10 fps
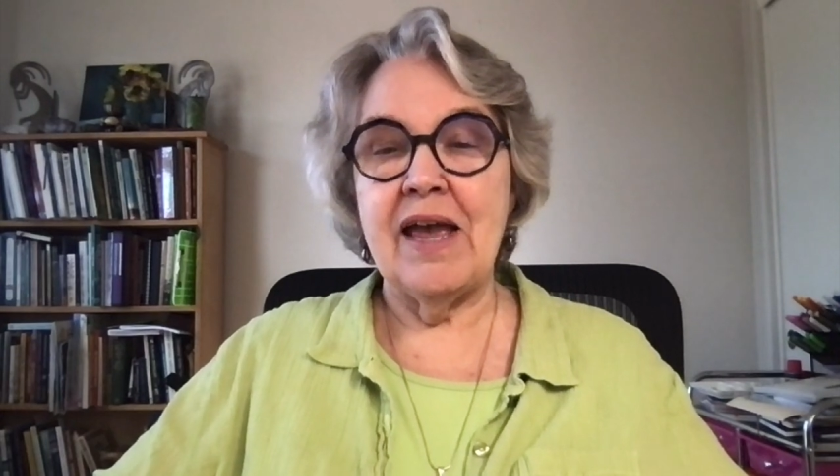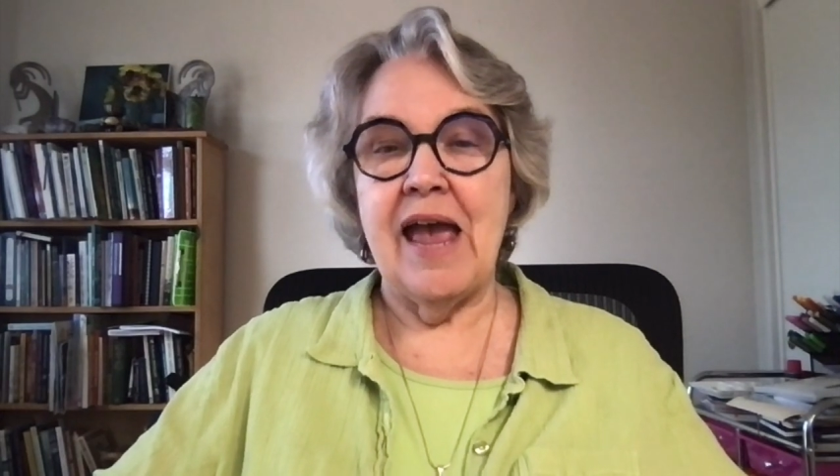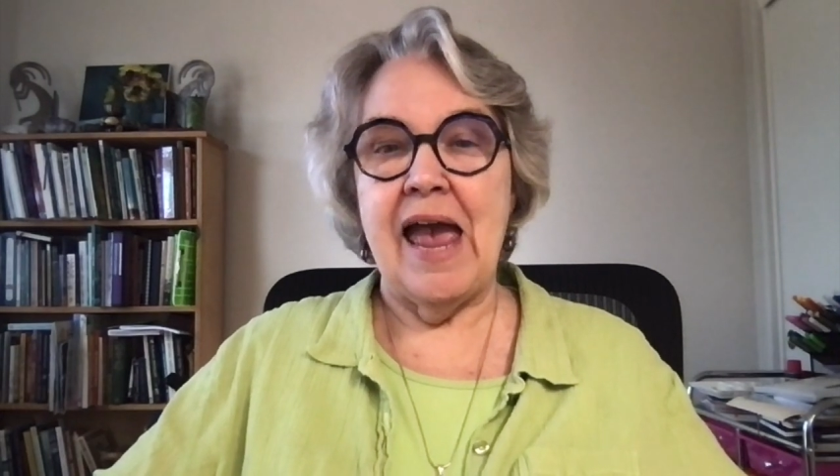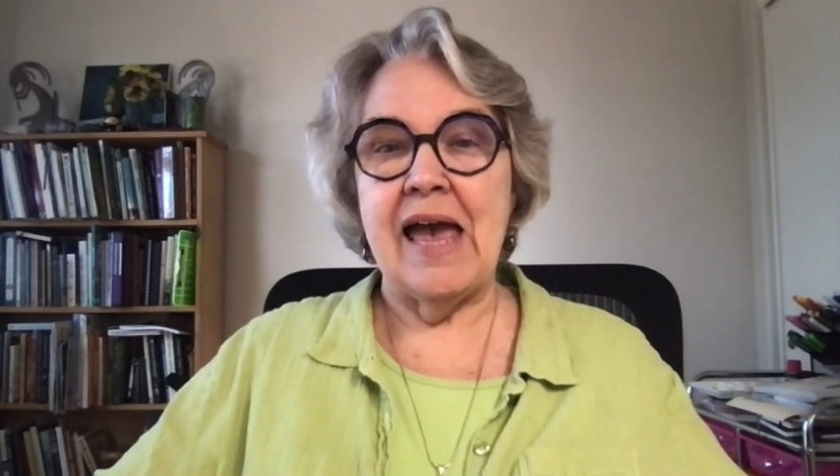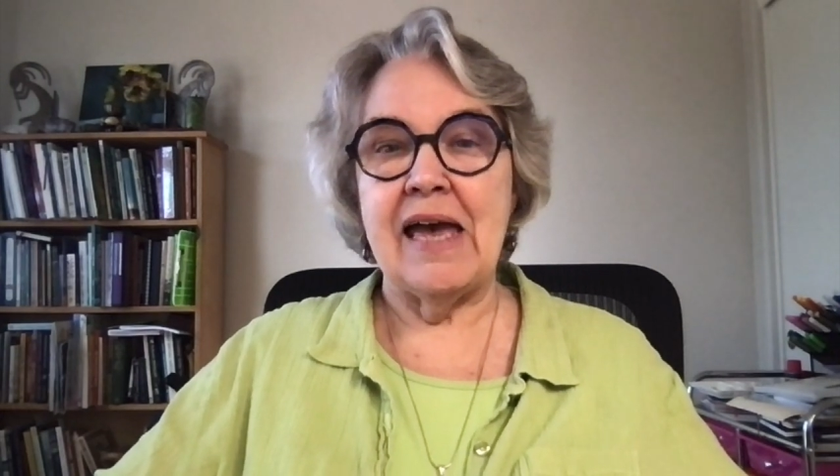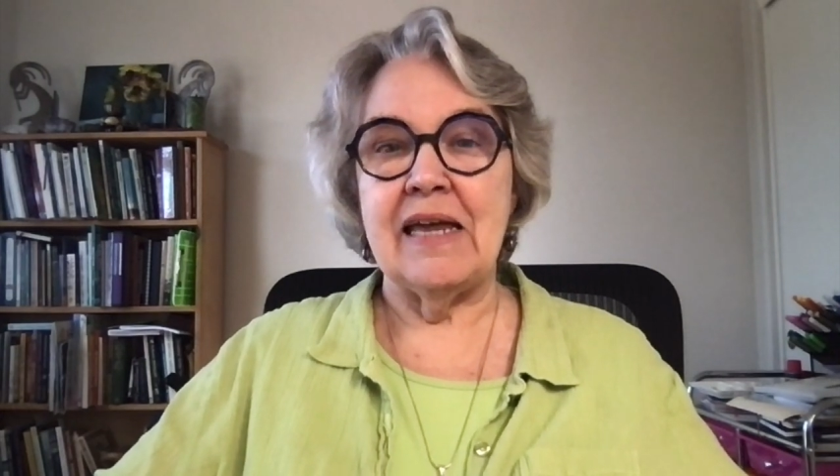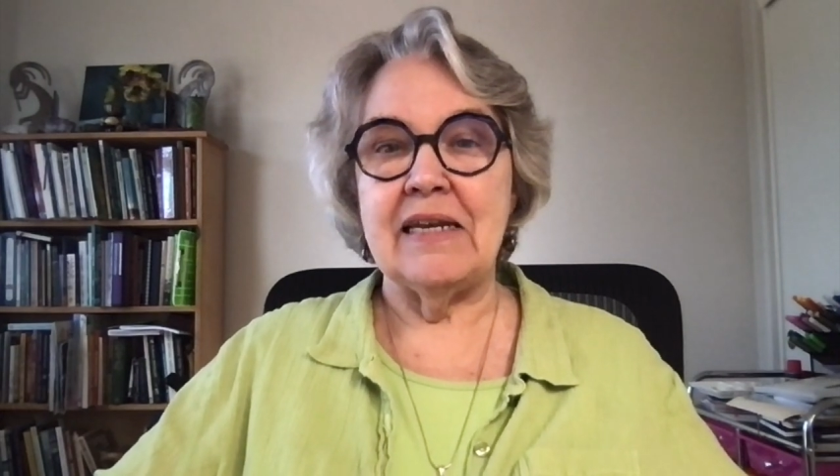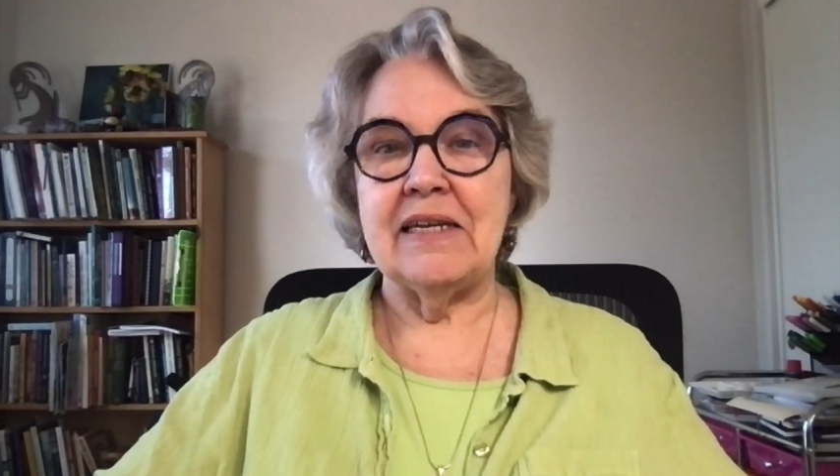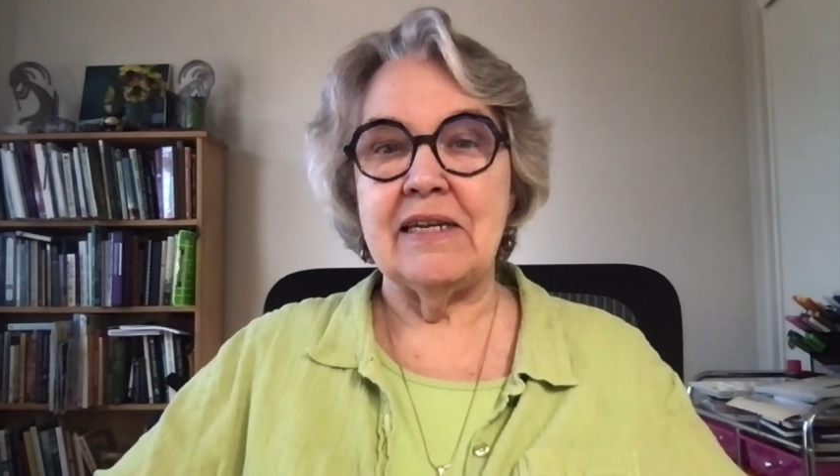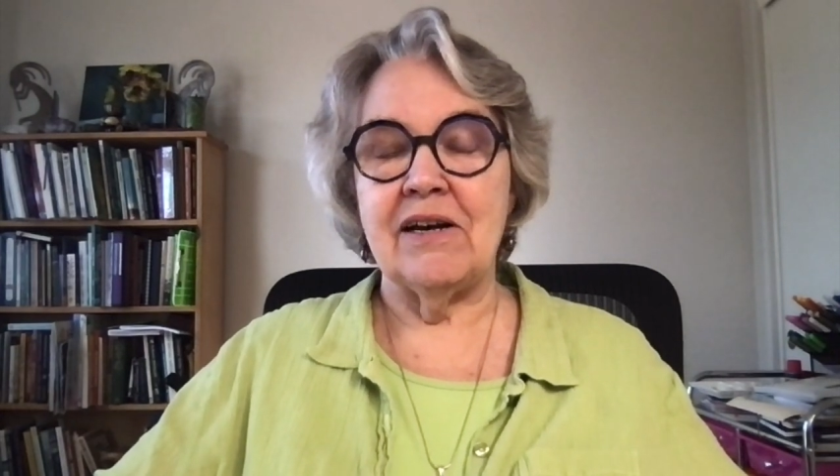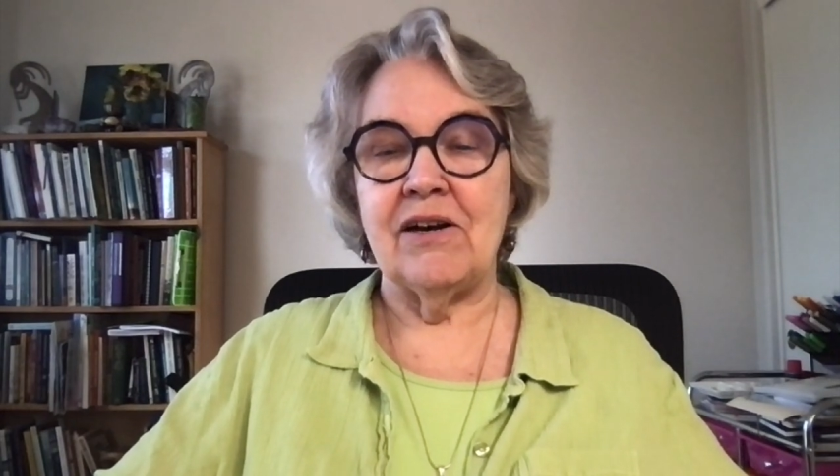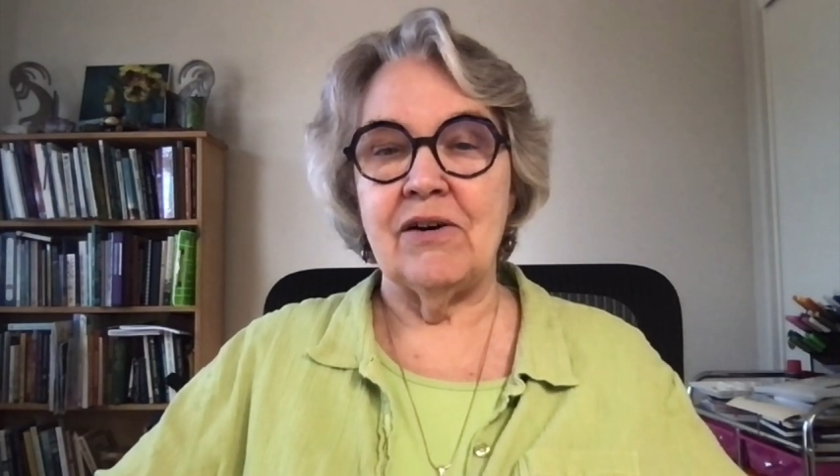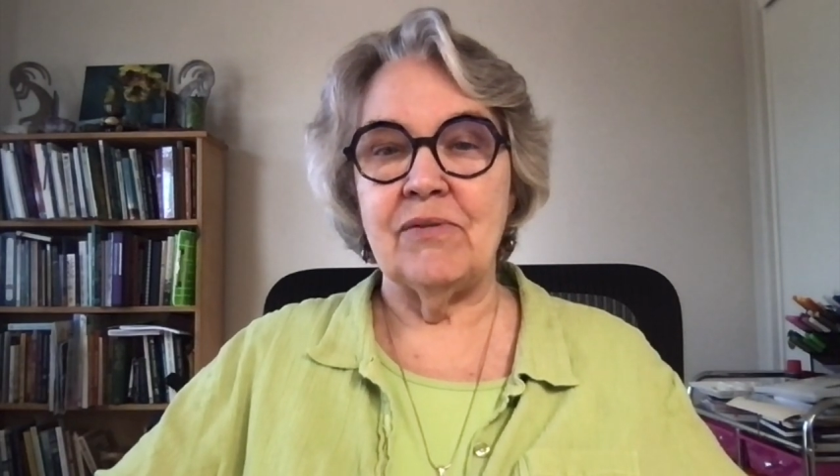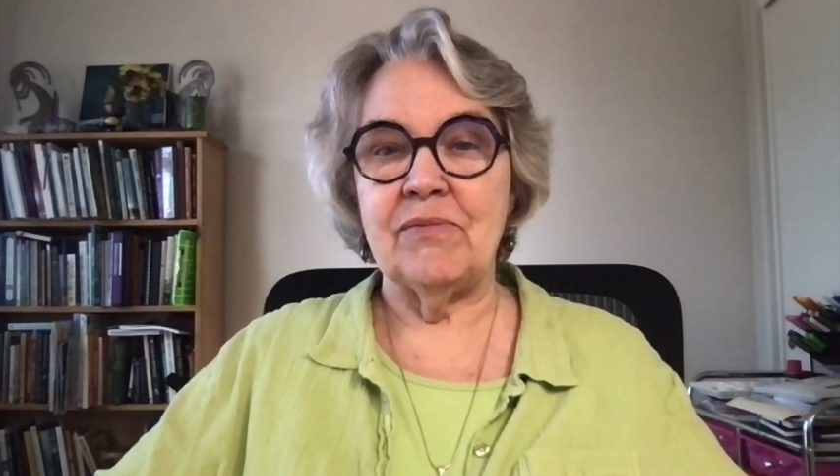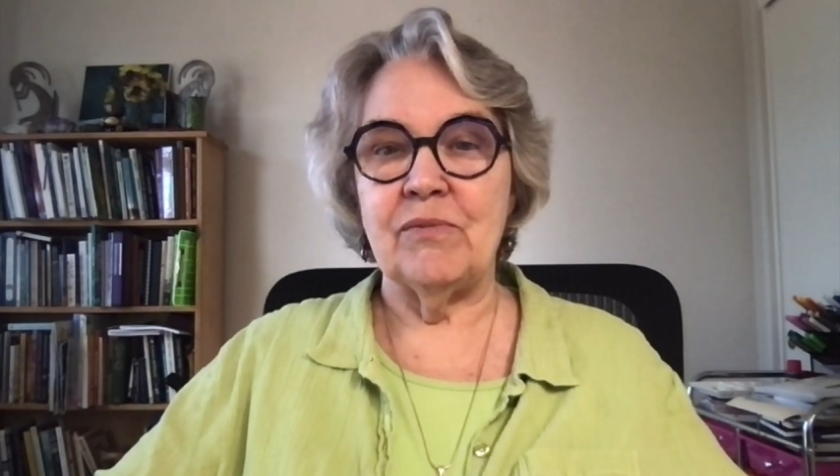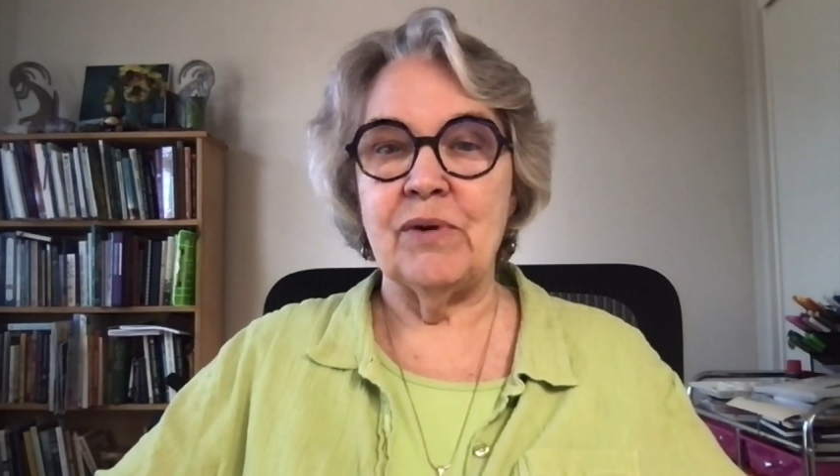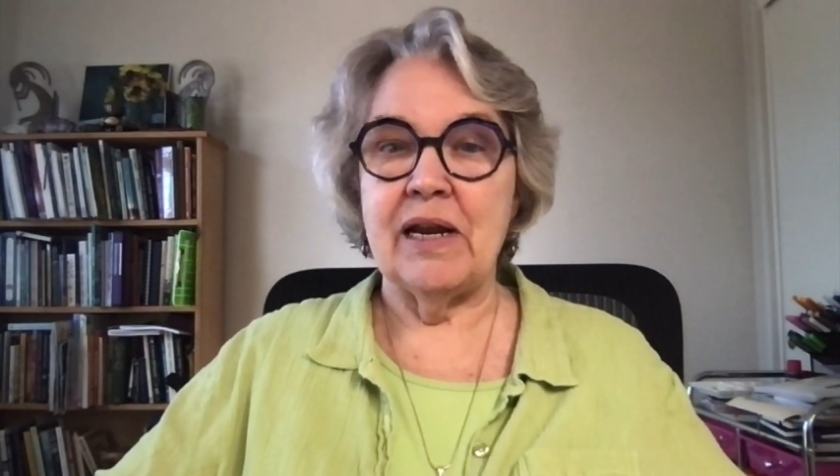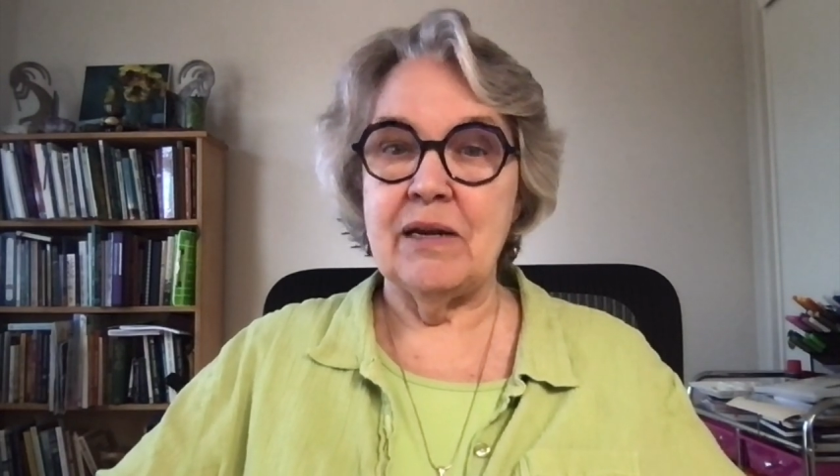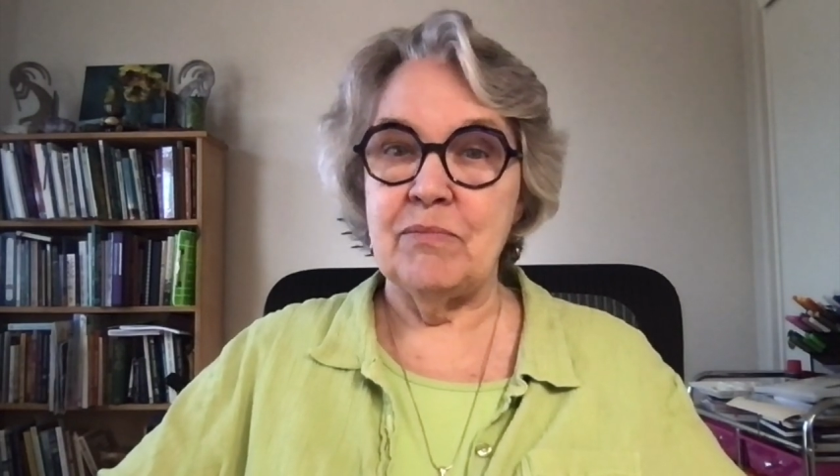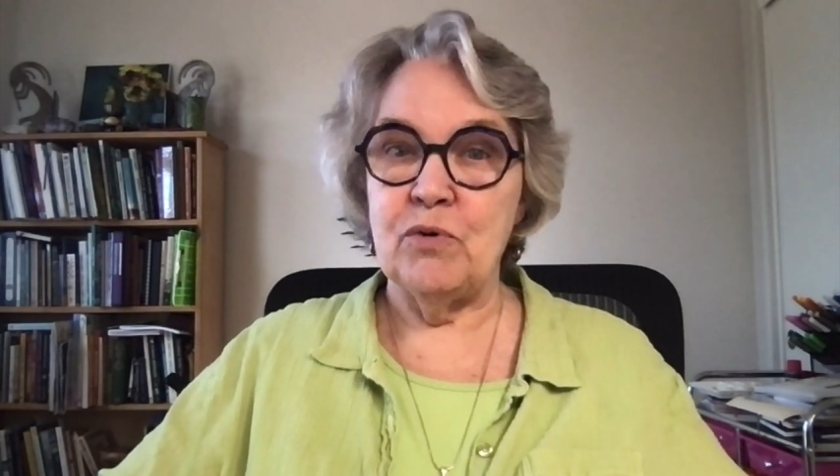and when I
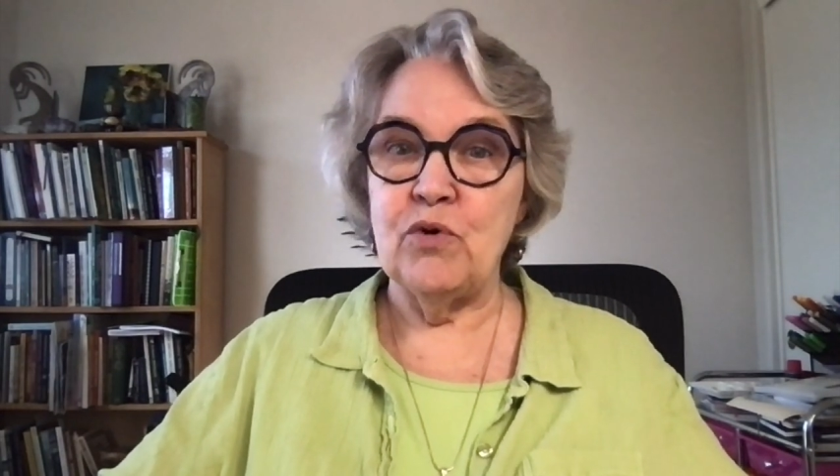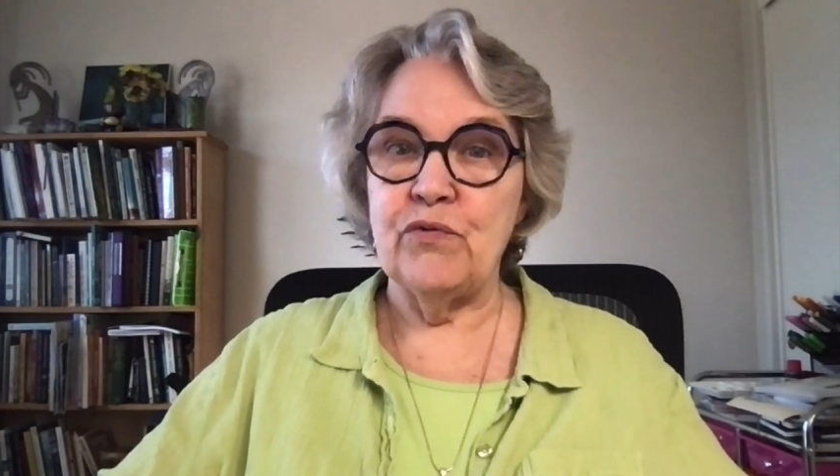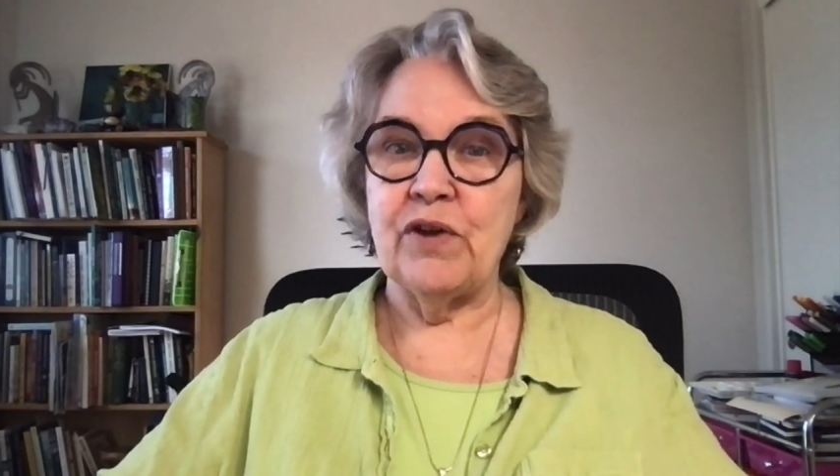had moved,